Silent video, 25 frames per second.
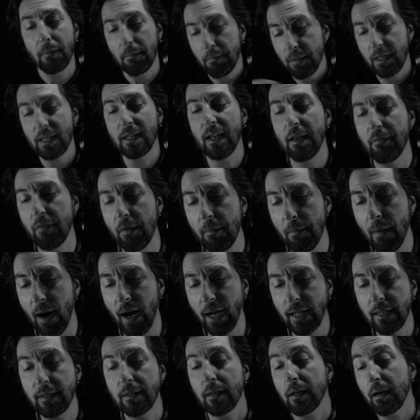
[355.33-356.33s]
But never
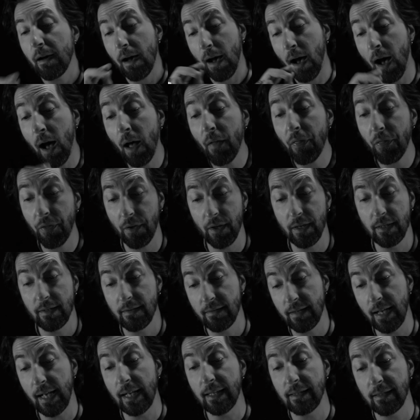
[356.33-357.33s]
mind. Arthur
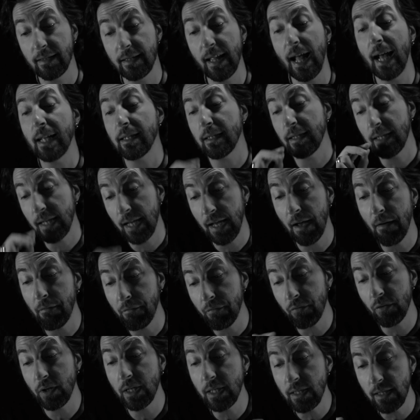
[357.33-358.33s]
says that
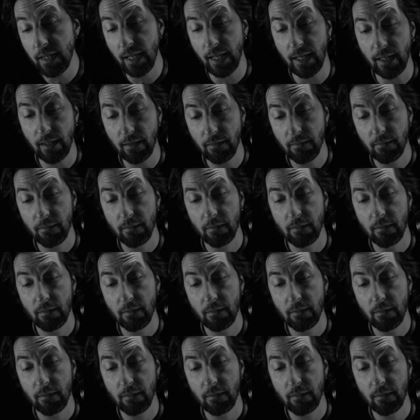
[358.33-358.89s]
every day.